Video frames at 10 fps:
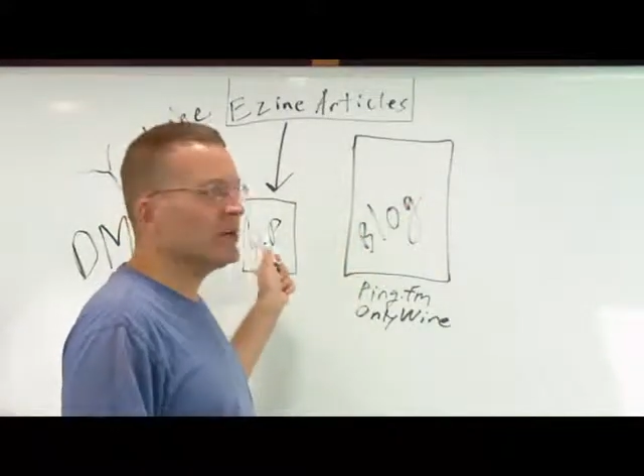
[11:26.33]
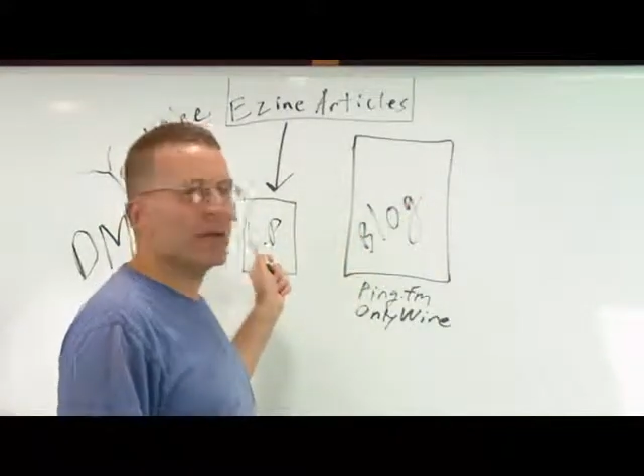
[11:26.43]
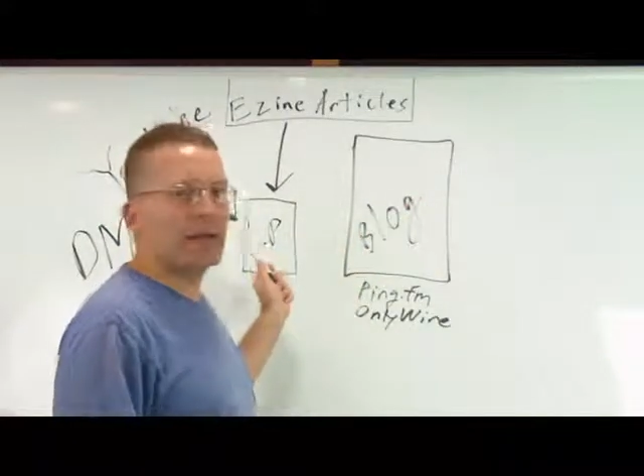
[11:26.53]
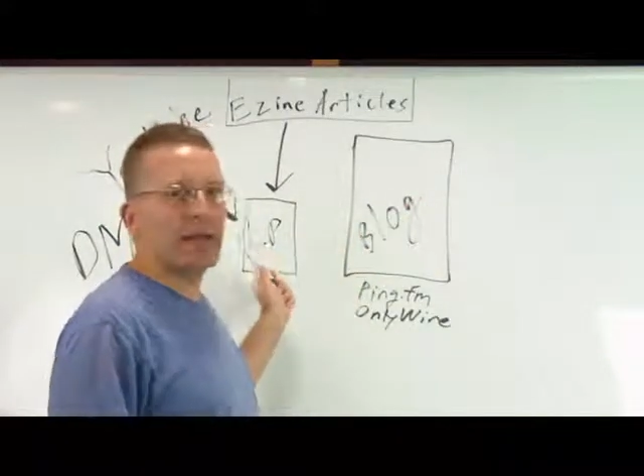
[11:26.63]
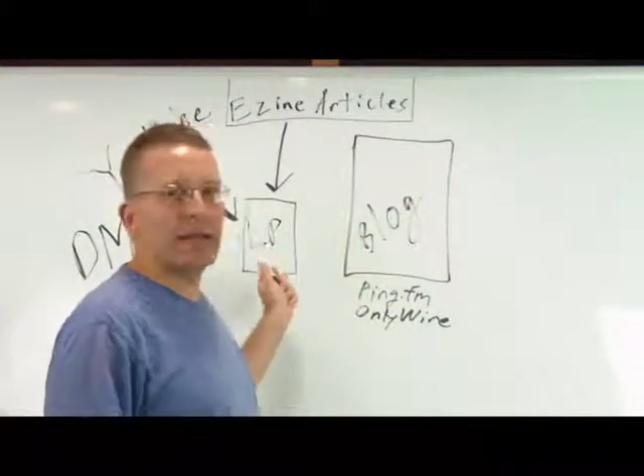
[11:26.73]
over here
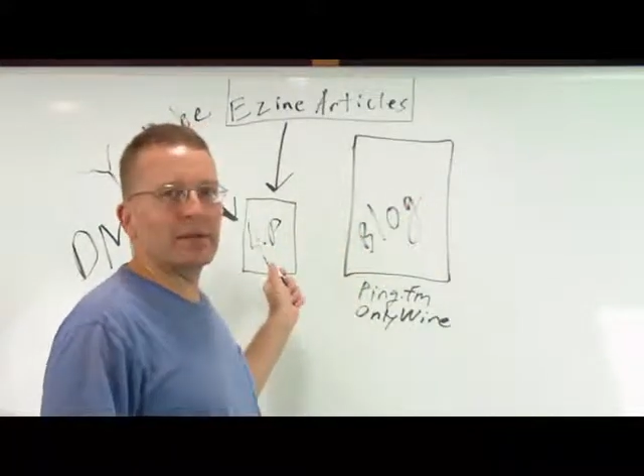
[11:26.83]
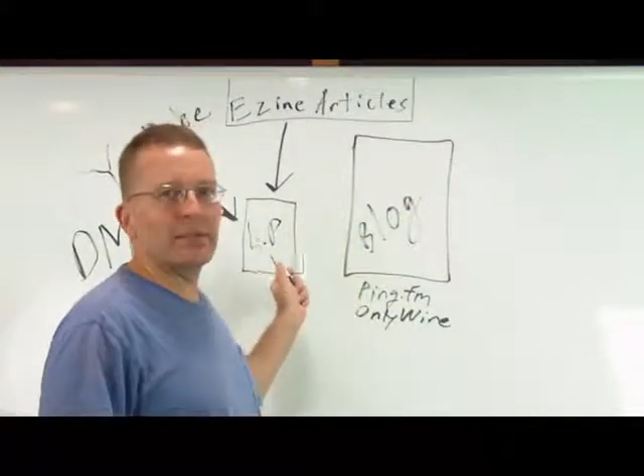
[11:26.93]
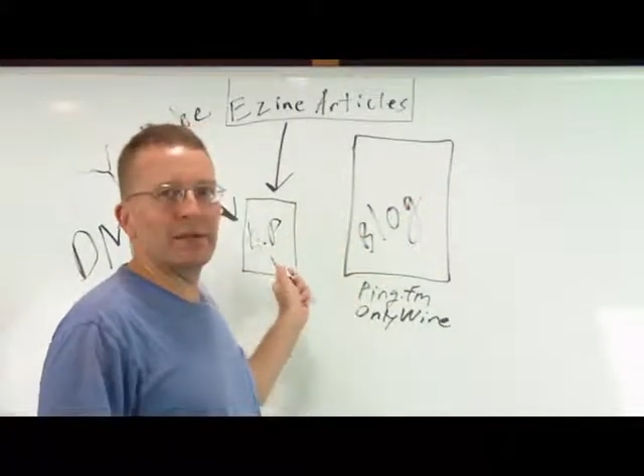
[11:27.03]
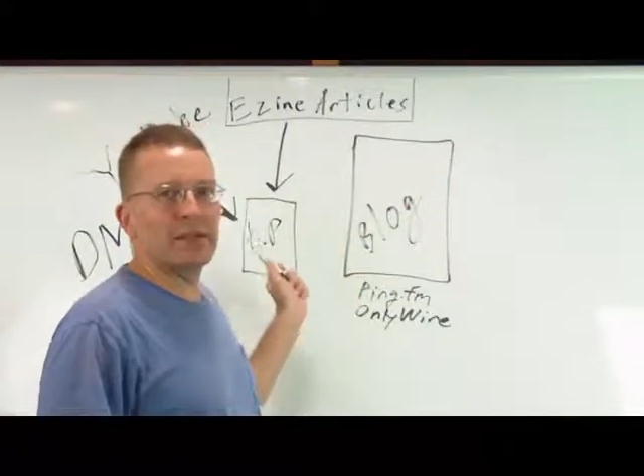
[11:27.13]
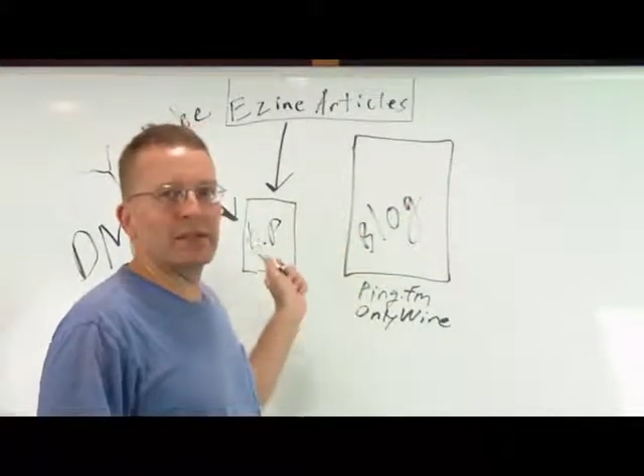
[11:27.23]
on the
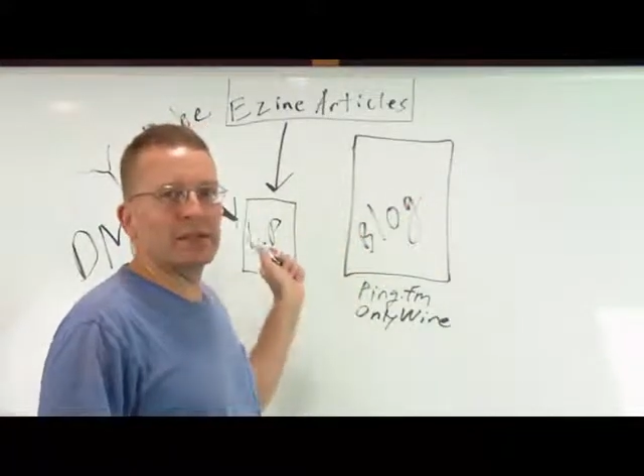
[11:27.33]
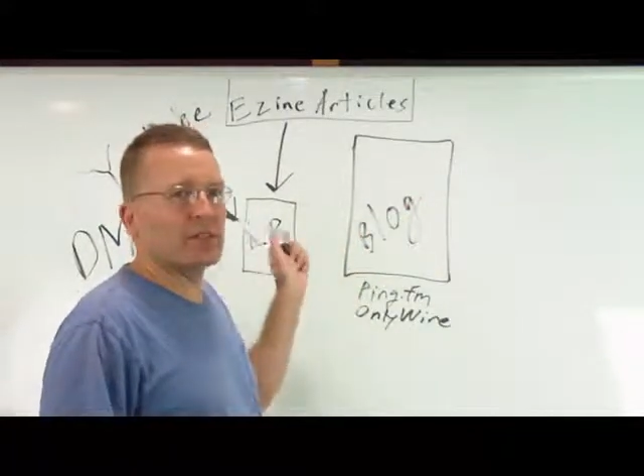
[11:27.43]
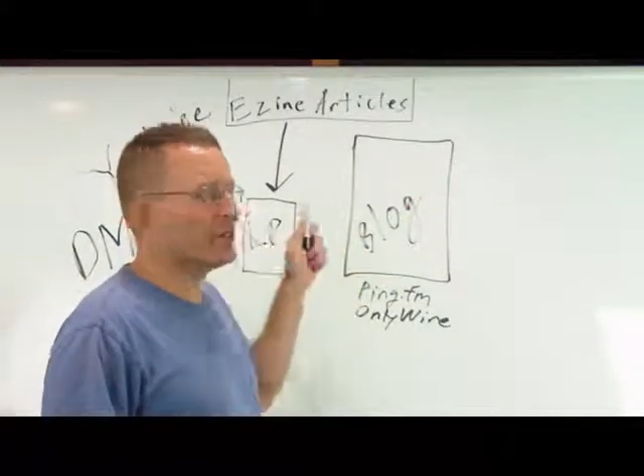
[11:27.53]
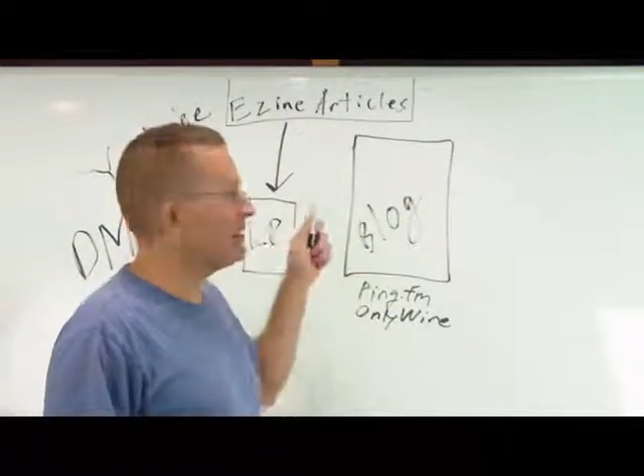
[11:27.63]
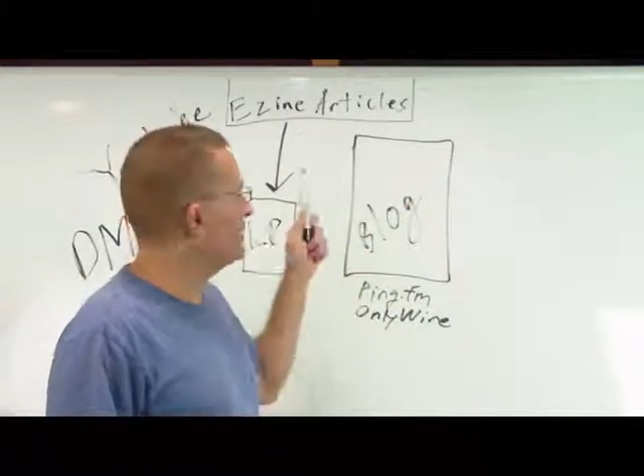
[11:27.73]
landing
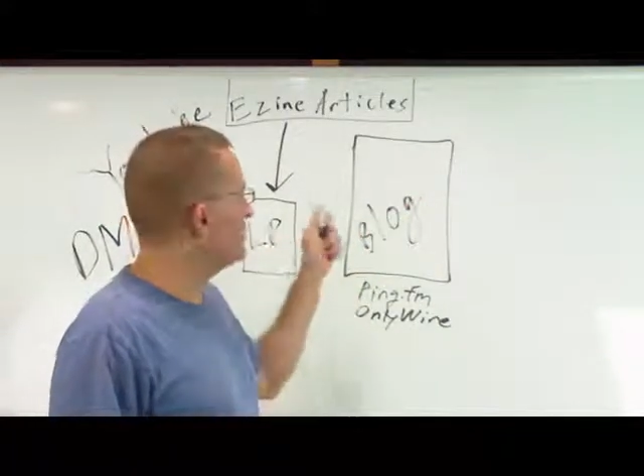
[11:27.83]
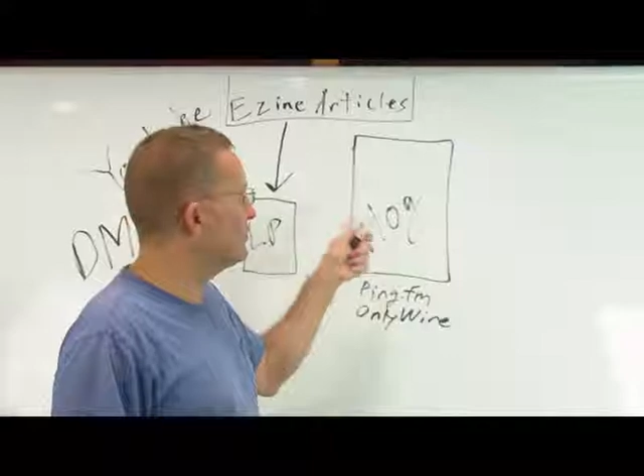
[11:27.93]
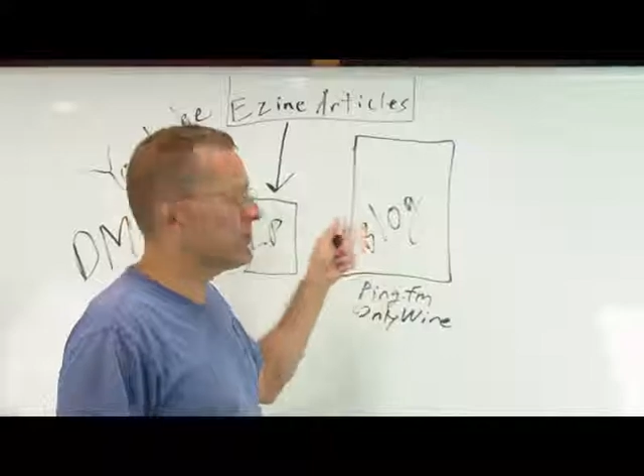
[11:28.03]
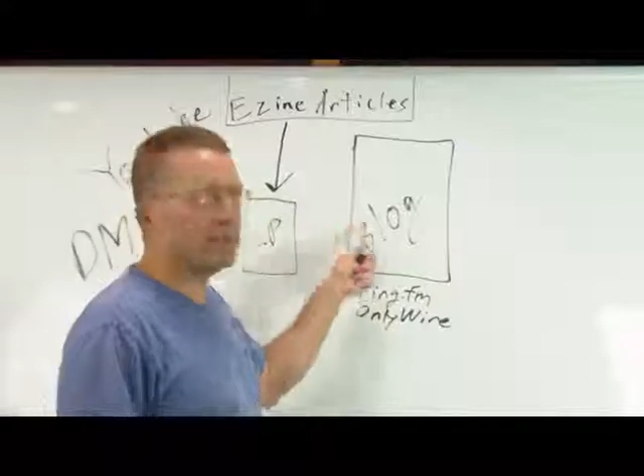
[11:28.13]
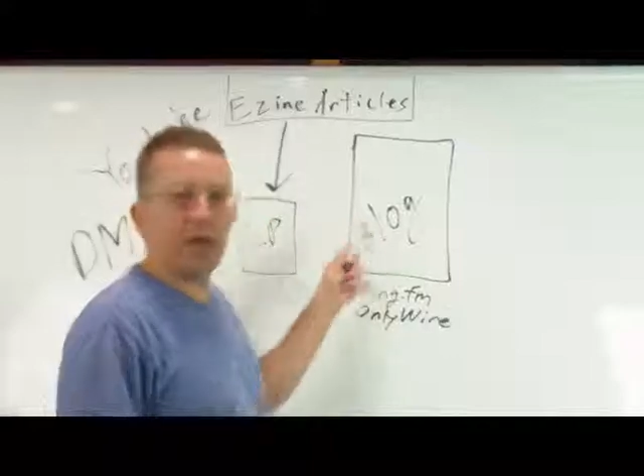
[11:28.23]
page than you
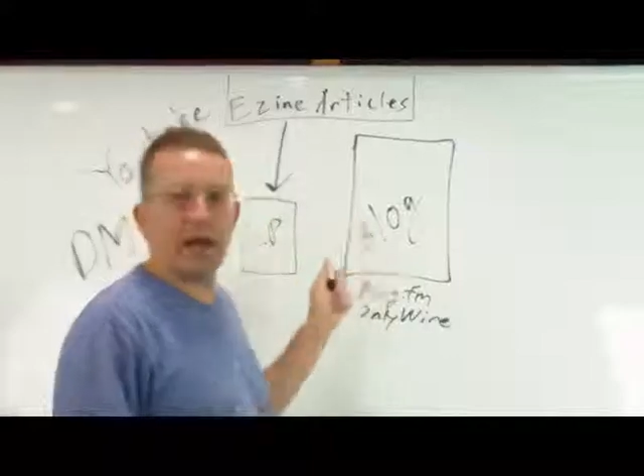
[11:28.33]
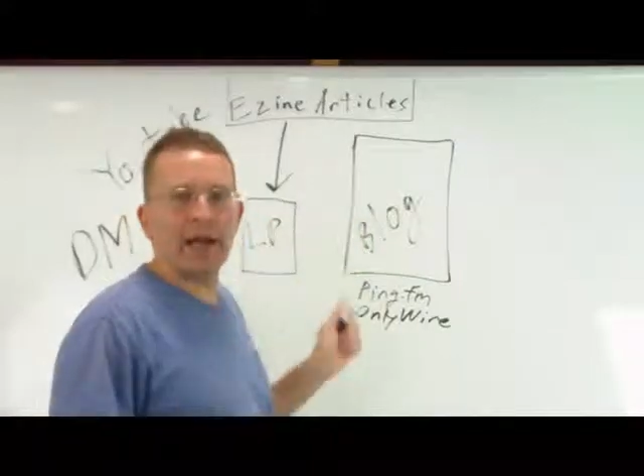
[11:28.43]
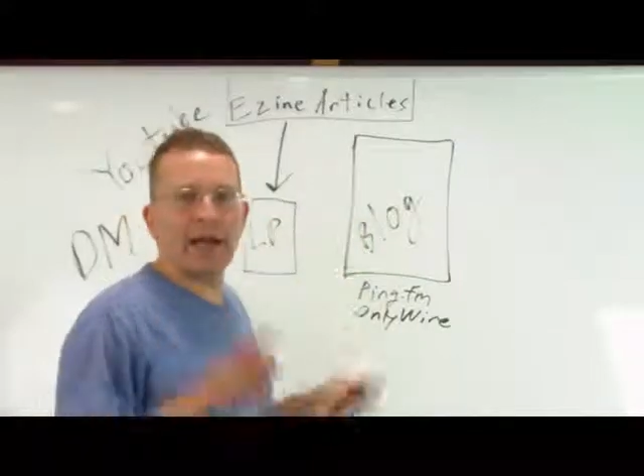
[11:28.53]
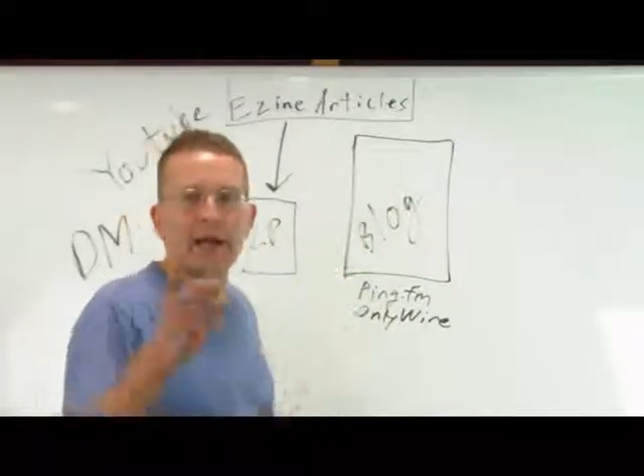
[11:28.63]
do on the blog.